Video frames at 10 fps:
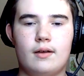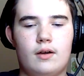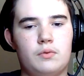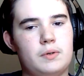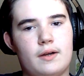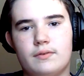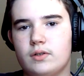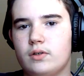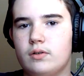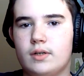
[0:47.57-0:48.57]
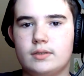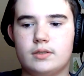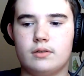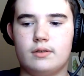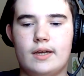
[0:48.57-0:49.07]
hope you have a good rest
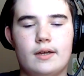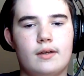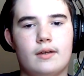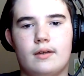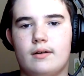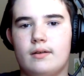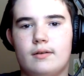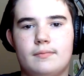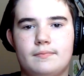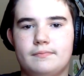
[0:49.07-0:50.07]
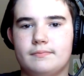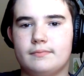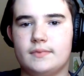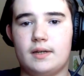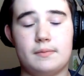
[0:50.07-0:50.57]
of your day. And
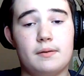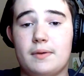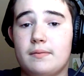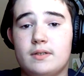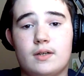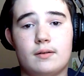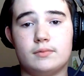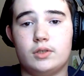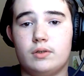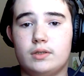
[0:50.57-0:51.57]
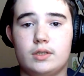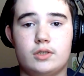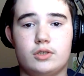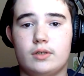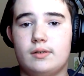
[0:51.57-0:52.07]
I mean, maybe come tune into the
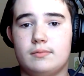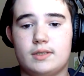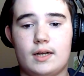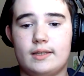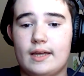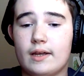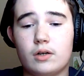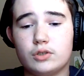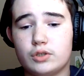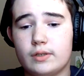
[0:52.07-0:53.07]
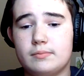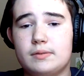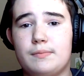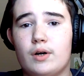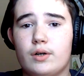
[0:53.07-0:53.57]
streams. I think I'll stream
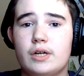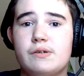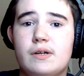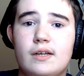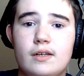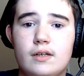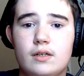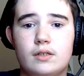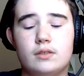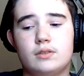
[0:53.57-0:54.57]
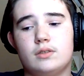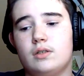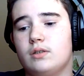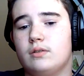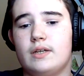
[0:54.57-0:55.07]
tomorrow.
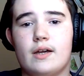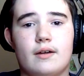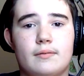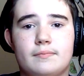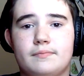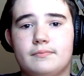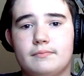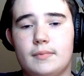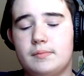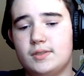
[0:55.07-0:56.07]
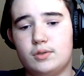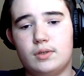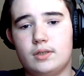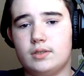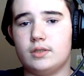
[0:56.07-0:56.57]
So yeah, maybe tune
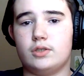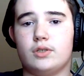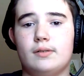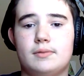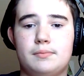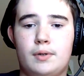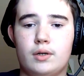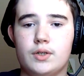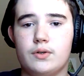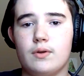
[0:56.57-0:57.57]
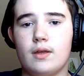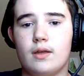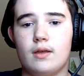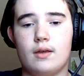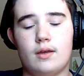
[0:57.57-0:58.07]
into the stream tomorrow.
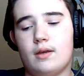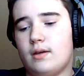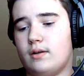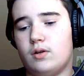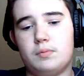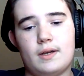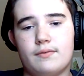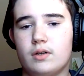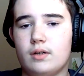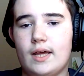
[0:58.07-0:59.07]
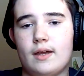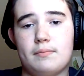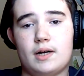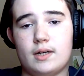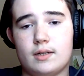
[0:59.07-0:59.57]
And hope you have a good day.
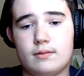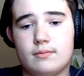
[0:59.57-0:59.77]
Bye.